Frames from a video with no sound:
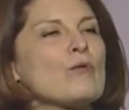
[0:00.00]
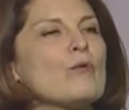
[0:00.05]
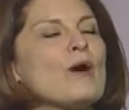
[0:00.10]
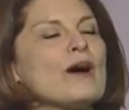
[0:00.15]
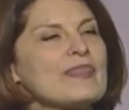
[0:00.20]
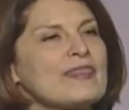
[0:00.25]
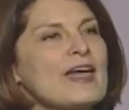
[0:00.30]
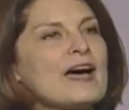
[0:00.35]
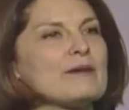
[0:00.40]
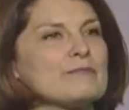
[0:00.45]

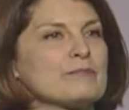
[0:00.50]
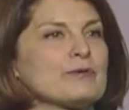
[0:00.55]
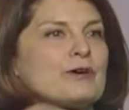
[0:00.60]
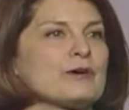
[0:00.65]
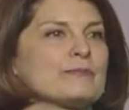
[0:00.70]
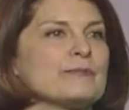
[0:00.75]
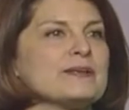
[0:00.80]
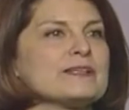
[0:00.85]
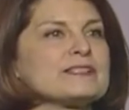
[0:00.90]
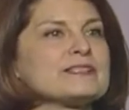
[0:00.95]
what that
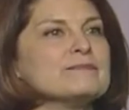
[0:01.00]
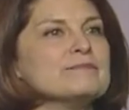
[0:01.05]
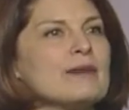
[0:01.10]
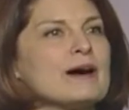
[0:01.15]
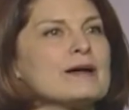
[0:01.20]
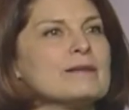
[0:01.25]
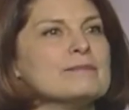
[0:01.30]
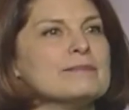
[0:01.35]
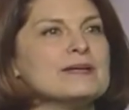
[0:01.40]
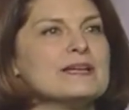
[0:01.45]
purpose
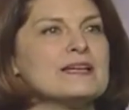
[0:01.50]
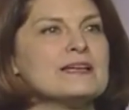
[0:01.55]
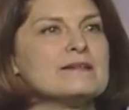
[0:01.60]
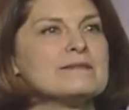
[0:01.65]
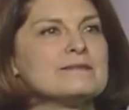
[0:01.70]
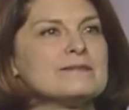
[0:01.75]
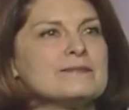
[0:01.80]
might be.